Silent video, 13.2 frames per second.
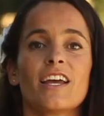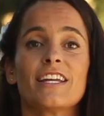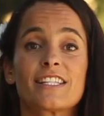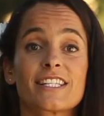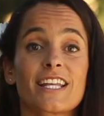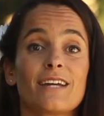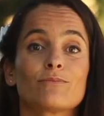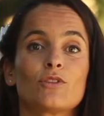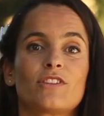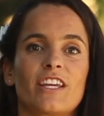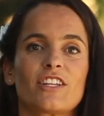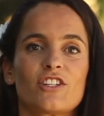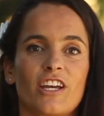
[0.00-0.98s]
It's time to
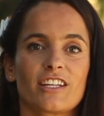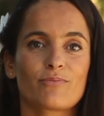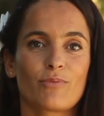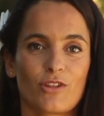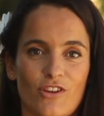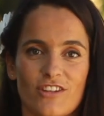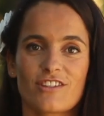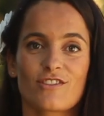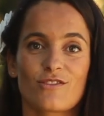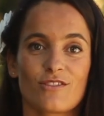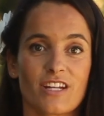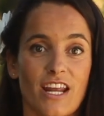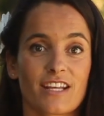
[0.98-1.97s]
take Chicas Poderosas to
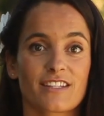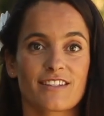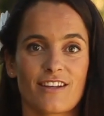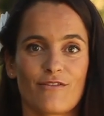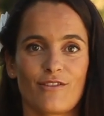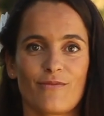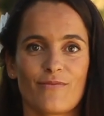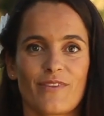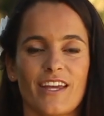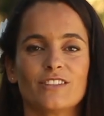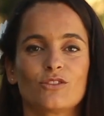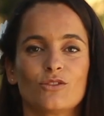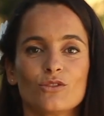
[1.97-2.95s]
the next level.
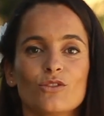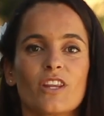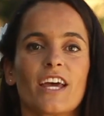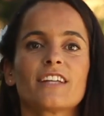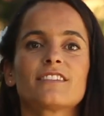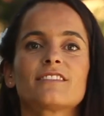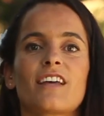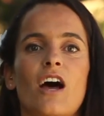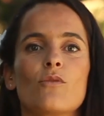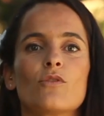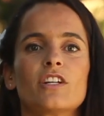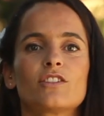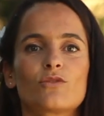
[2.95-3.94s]
And to do that, I
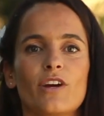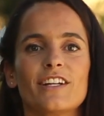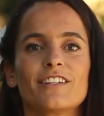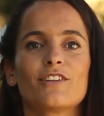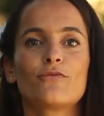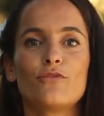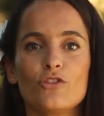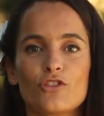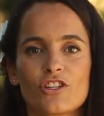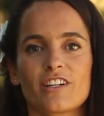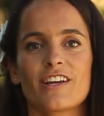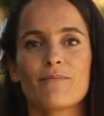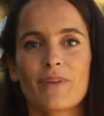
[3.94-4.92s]
want to train the future
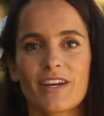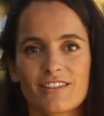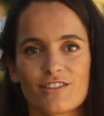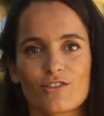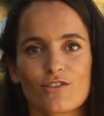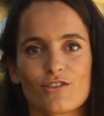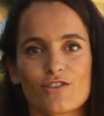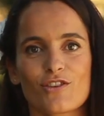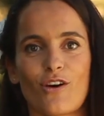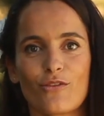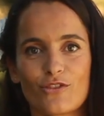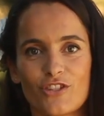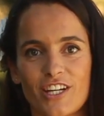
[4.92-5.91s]
ambassadors
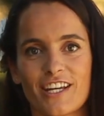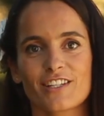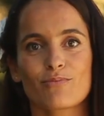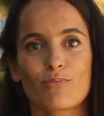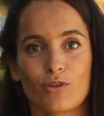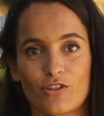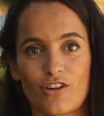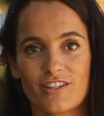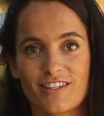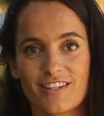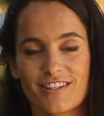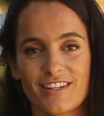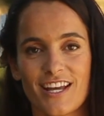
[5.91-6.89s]
of Chicas
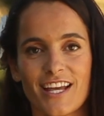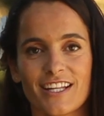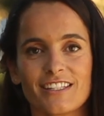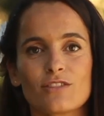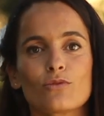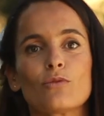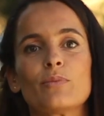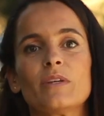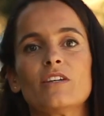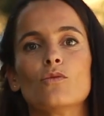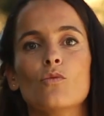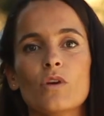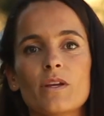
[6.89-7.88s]
Poderosas. These will be
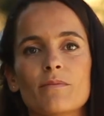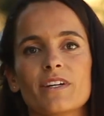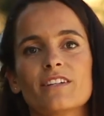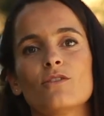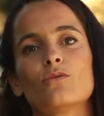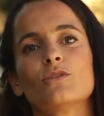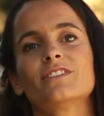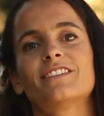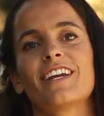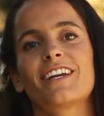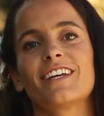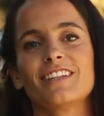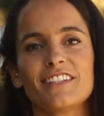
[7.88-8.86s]
women who will
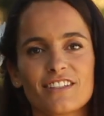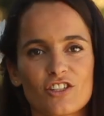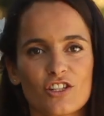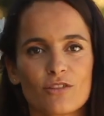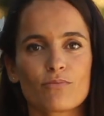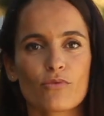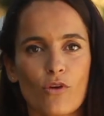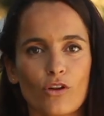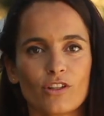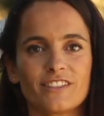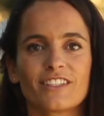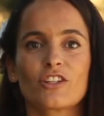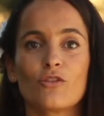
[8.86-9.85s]
take a leadership role in
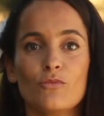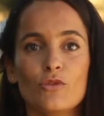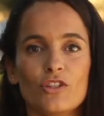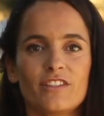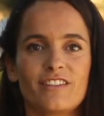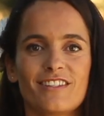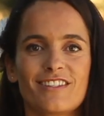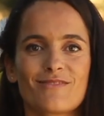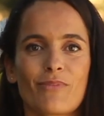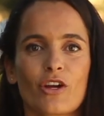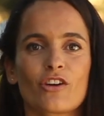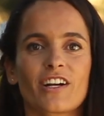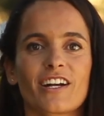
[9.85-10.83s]
their communities
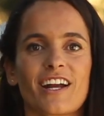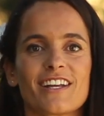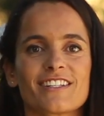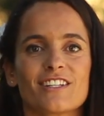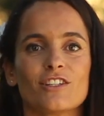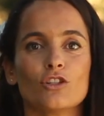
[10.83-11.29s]
by organizing